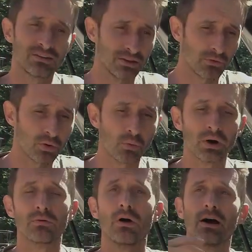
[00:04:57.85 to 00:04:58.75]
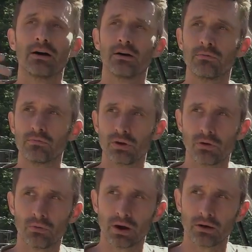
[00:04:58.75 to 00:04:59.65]
You know, you want to, uh, you
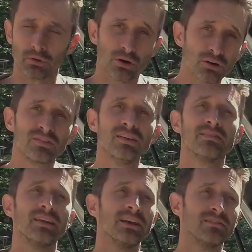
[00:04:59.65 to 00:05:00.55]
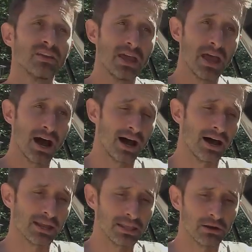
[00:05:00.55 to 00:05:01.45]
know, uh, rehearse these things,
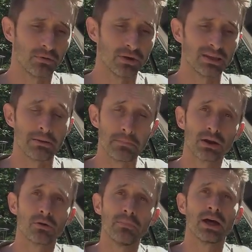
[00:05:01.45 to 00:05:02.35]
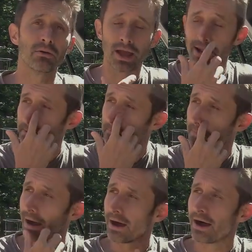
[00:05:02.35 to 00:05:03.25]
uh, you know, to get better and better at it.
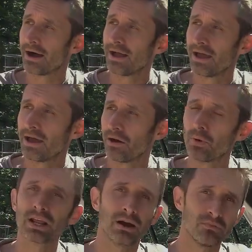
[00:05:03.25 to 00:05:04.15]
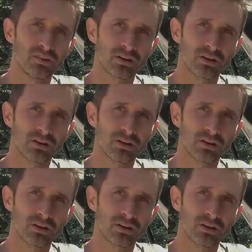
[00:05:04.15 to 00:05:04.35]
Uh, when it comes to